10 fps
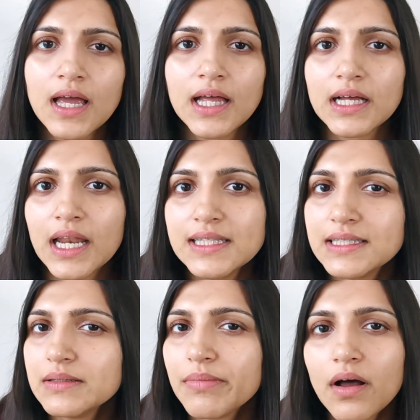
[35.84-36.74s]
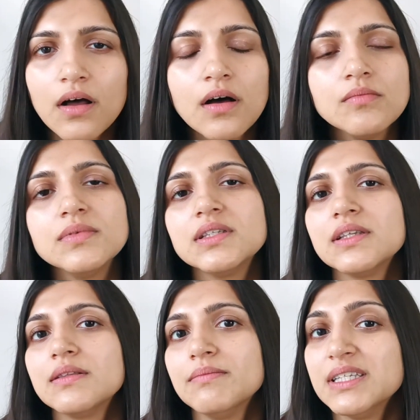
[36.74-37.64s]
cleansing
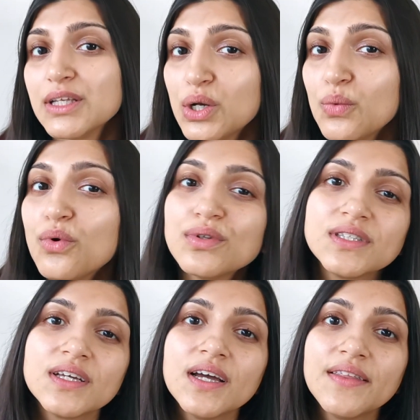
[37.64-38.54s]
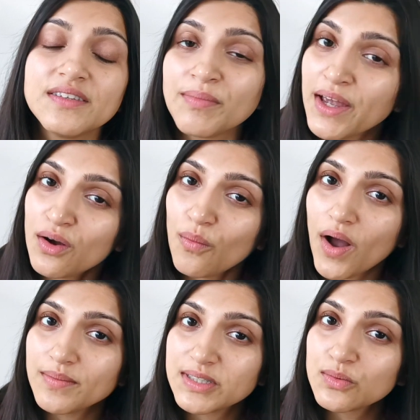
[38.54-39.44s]
balms, micellar water, there's makeup
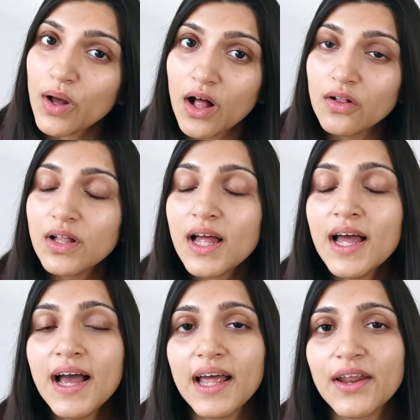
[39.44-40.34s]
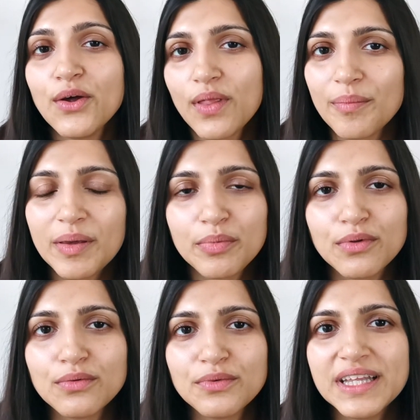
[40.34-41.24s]
wipes as well. And I know that
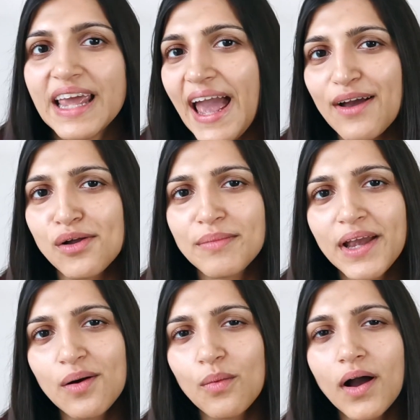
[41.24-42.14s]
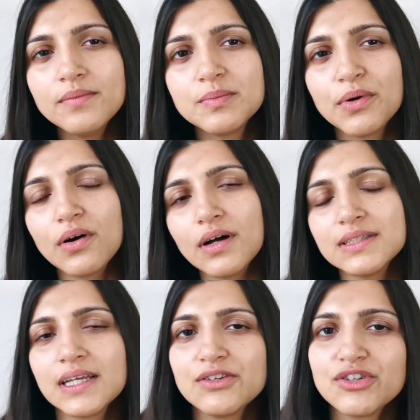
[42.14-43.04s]
people really hate on makeup wipes, but
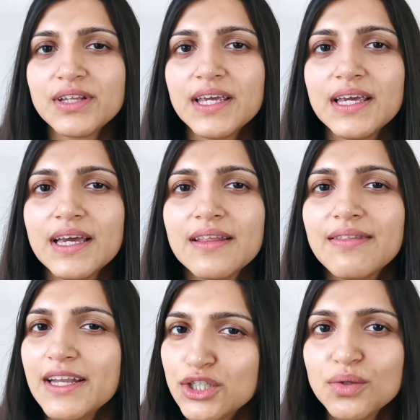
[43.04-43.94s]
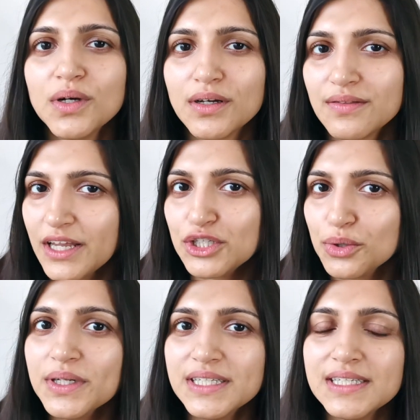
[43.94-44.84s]
essentially they do
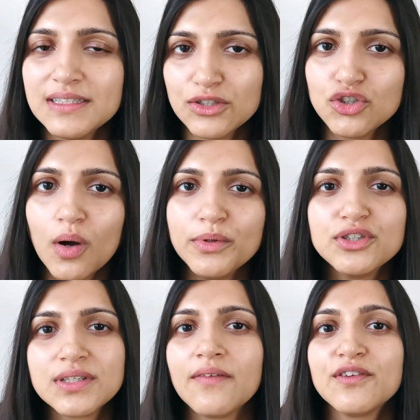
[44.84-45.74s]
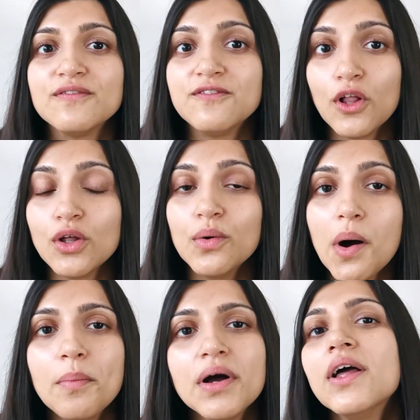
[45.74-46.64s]
a decent job. You just have to follow
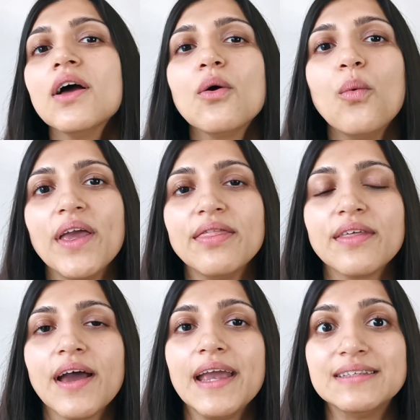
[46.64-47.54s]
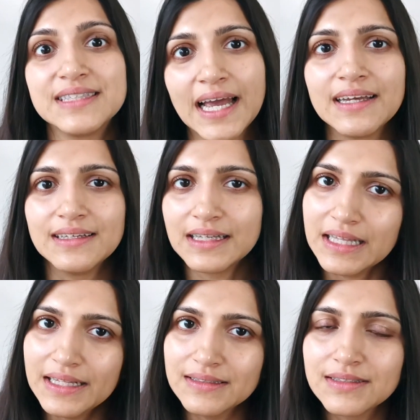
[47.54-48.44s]
up with a second
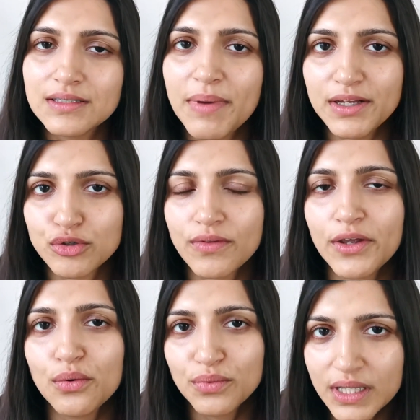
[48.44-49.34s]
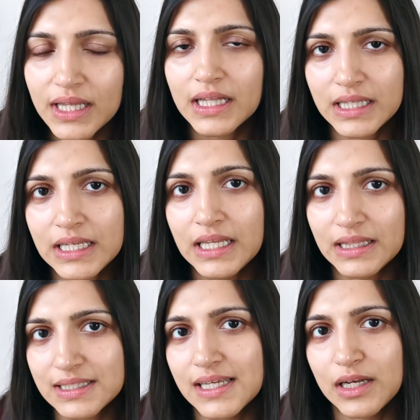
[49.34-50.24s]
cleanse to make sure that you're really cleaning
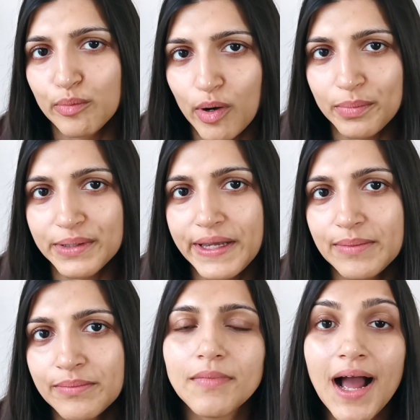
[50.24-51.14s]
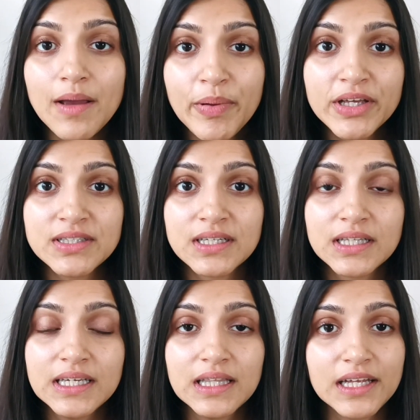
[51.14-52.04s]
the skin properly. I
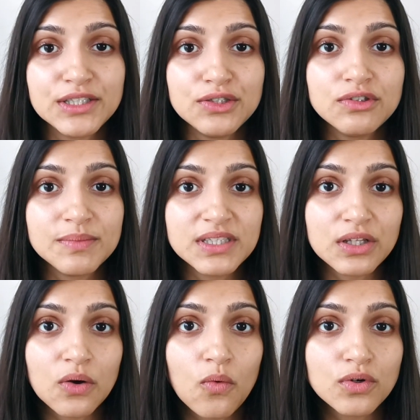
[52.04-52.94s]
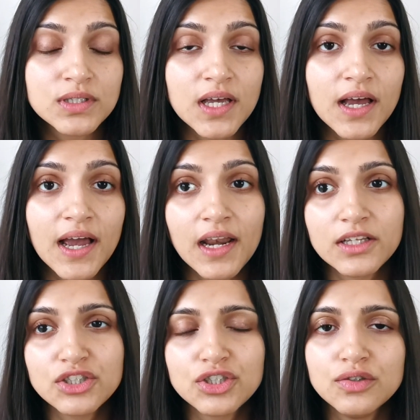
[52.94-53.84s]
personally like to use micellar water, and I
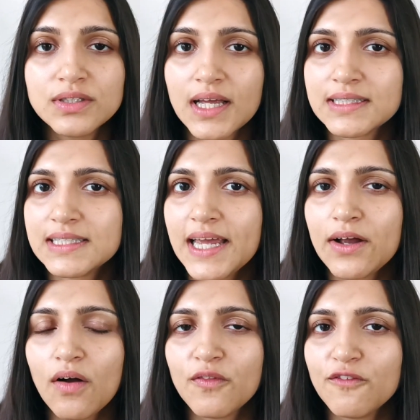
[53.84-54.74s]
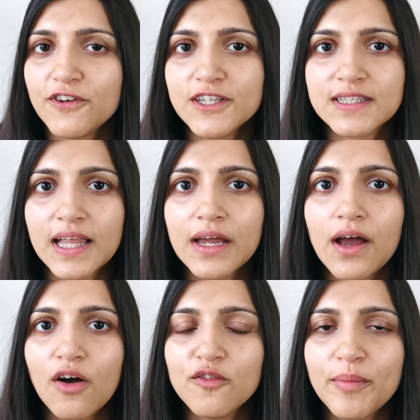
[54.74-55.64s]
just use that to take off the first layer
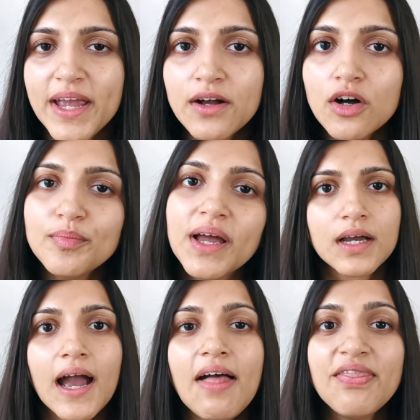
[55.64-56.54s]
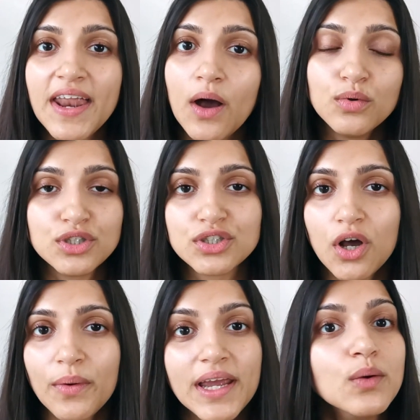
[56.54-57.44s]
of makeup, and then I will just
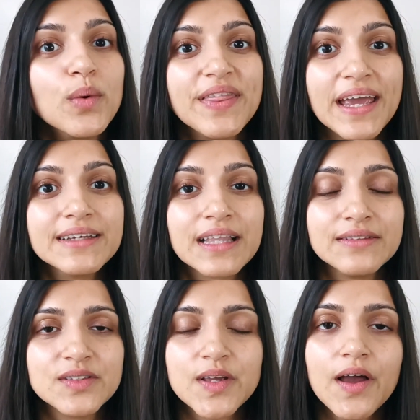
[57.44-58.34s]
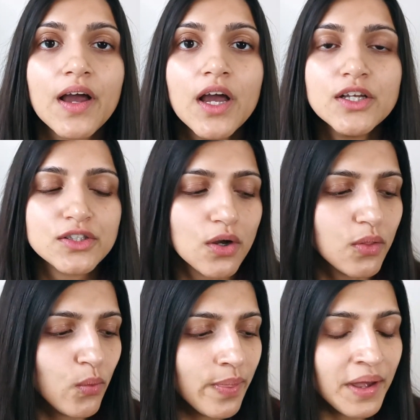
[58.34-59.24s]
go in with a cleanser. So
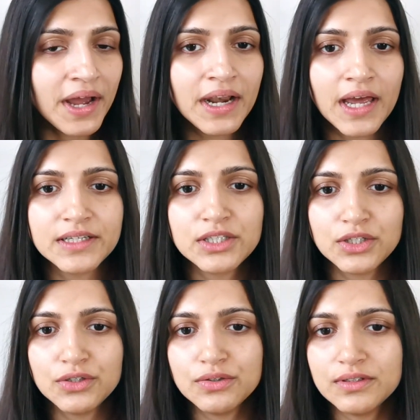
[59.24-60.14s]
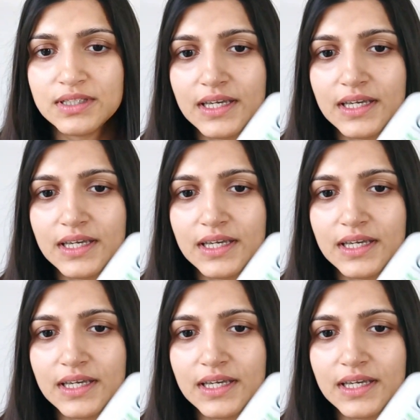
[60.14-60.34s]
the one that I like to use